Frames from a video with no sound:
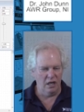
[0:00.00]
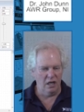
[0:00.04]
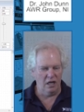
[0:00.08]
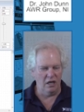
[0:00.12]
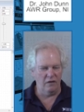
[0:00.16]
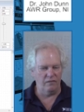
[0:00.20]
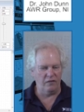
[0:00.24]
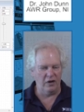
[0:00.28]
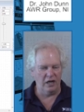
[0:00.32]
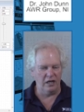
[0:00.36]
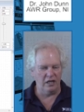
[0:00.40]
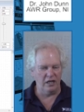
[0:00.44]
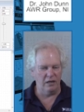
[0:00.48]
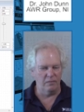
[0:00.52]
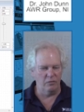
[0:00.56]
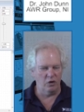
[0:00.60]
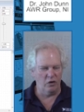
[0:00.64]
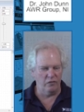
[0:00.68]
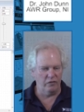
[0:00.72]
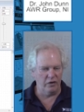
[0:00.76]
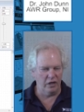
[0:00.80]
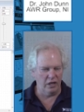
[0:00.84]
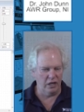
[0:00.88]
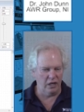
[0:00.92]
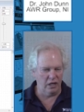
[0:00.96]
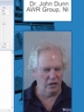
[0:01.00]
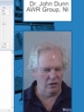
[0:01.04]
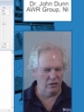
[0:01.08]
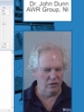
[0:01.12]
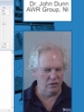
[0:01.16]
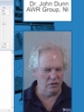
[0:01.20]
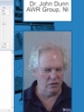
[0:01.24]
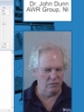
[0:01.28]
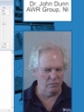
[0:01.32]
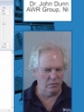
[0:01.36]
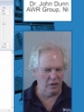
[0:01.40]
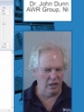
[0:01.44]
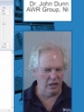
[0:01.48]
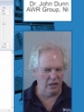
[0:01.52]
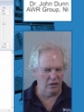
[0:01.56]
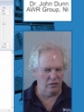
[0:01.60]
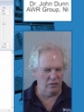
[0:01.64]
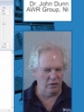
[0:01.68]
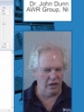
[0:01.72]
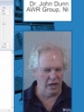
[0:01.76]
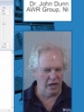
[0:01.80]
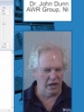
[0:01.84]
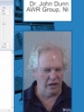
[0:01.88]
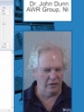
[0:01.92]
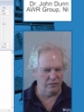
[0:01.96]
If I come over here to my
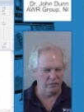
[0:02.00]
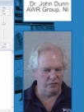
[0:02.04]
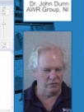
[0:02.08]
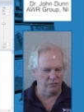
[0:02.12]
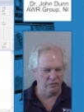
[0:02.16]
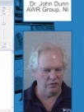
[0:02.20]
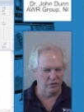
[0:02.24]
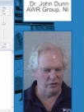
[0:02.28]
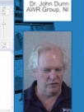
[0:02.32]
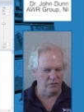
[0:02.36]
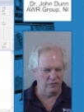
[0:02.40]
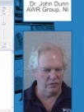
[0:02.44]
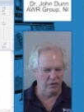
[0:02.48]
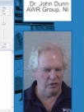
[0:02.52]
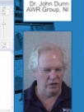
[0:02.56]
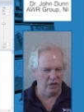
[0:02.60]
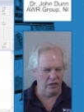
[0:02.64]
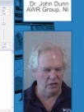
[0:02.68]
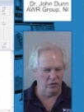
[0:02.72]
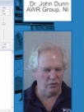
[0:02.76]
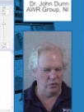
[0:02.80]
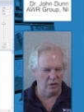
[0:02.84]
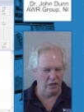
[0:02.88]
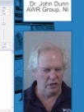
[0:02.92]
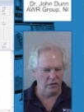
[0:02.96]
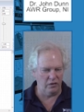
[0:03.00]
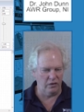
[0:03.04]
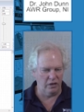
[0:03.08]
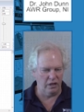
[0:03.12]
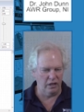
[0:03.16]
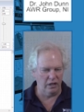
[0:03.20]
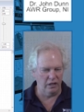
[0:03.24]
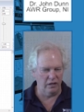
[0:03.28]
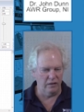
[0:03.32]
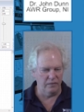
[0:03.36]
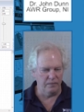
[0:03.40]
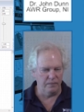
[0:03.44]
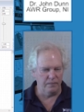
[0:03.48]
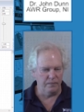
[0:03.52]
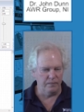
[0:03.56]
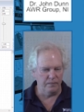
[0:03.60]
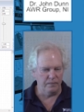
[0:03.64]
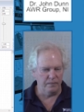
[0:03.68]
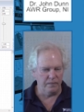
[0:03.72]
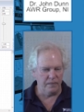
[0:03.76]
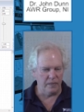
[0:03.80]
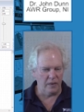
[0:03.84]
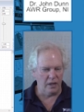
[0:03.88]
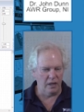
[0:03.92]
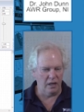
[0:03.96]
graphs just very quickly,
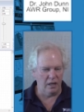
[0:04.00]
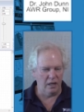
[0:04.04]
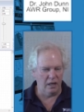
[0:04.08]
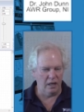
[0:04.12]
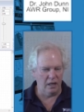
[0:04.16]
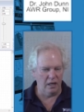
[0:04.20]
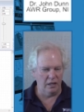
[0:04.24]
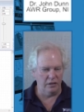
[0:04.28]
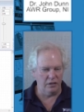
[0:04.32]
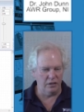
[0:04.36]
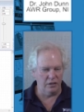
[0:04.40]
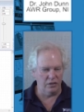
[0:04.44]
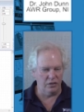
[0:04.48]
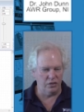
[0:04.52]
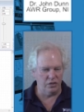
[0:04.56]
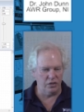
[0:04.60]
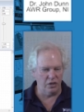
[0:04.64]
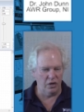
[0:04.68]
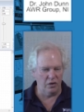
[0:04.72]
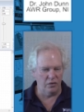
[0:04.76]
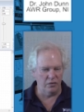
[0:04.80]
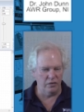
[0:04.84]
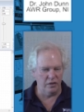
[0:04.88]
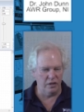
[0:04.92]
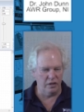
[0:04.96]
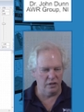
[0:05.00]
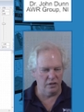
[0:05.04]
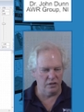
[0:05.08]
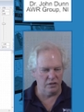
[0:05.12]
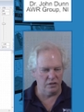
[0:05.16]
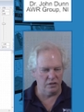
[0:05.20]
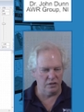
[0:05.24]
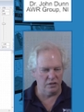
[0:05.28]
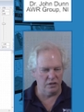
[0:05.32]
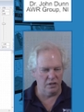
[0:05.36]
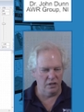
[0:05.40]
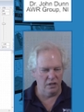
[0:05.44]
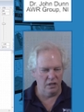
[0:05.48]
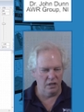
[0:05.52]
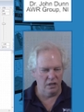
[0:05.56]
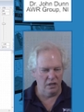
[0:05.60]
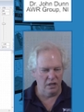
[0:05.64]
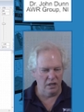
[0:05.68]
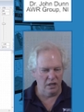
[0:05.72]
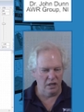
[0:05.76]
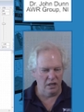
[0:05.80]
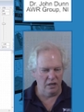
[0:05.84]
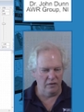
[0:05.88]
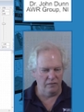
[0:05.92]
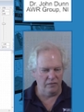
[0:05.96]
uh, to show this,
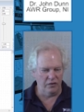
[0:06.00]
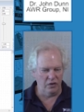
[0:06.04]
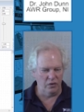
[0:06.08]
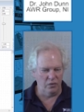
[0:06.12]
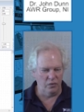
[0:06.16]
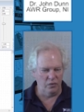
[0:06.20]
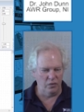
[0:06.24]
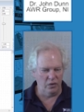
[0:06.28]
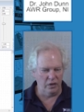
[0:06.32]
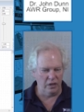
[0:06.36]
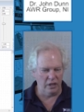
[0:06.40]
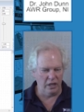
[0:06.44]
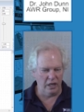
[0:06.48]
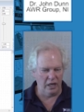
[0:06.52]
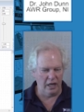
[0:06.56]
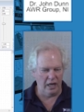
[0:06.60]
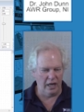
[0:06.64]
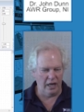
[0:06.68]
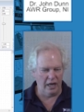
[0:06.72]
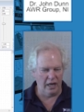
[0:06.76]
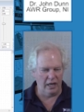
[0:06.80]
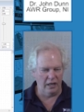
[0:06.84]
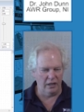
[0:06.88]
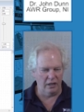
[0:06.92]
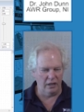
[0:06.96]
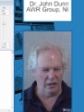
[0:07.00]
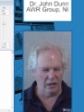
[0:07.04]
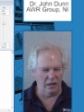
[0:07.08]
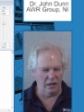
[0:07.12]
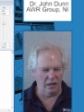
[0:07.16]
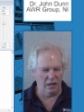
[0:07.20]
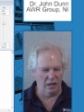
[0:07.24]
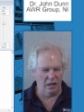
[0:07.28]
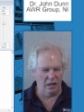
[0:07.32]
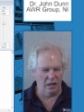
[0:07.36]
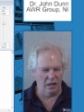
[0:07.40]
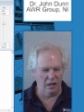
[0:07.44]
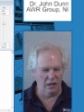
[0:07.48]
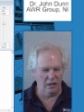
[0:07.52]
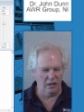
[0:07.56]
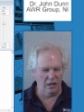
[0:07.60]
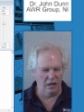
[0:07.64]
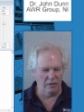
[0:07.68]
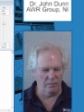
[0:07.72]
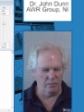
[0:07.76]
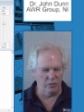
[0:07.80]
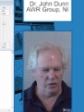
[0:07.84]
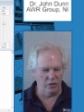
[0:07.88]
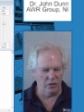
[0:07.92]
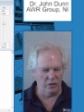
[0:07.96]
if you look at uh, a
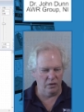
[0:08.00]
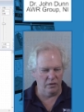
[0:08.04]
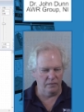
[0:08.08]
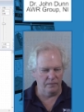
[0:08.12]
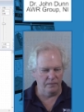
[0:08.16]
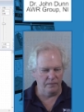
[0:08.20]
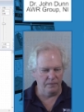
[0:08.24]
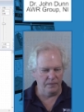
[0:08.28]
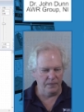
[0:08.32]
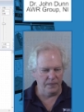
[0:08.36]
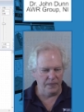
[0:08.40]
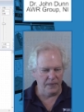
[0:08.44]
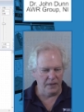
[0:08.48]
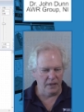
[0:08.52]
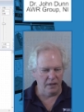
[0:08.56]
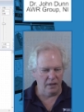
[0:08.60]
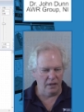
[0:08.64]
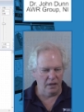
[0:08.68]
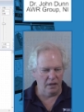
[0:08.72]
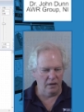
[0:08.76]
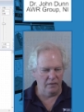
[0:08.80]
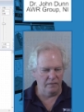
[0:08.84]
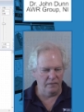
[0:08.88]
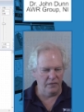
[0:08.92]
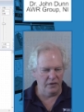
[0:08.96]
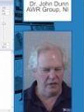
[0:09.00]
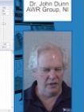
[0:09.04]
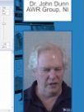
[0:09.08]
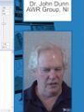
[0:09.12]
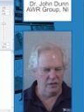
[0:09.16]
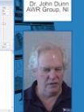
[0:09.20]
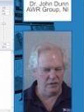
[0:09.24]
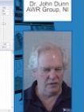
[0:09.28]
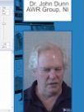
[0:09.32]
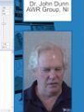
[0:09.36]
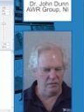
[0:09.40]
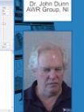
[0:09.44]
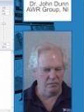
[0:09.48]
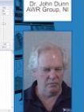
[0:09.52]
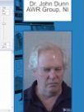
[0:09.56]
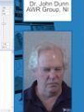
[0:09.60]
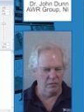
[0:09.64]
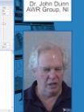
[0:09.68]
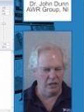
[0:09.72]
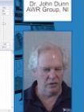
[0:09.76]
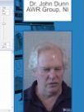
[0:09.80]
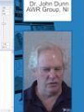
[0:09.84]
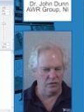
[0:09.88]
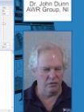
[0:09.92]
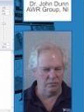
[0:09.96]
number of these
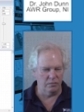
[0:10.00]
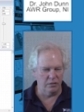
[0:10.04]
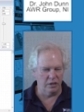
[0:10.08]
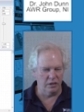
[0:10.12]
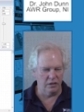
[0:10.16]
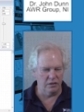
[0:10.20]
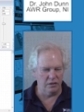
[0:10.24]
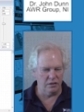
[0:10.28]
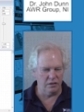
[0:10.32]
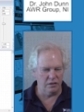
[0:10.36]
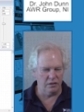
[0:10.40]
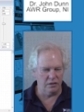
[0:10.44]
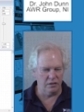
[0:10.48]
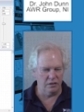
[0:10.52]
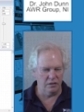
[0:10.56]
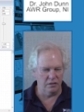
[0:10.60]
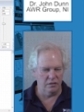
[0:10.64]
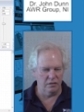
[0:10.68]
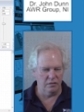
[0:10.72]
measurements